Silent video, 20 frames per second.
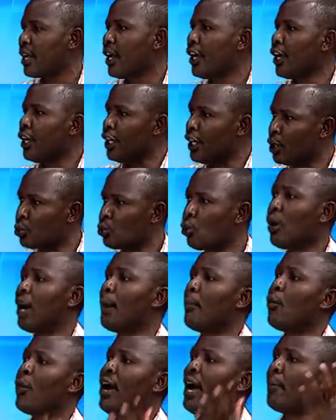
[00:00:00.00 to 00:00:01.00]
In
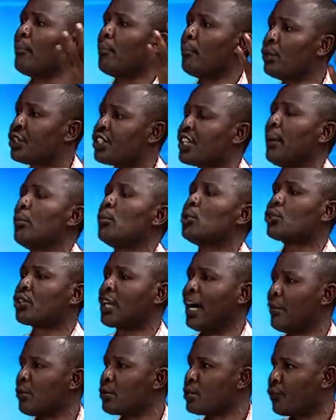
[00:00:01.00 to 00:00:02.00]
Intunga, where Mukshamunt
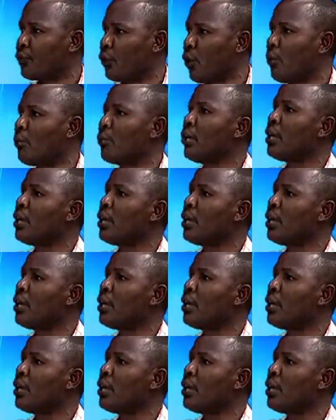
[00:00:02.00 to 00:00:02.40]
comes from,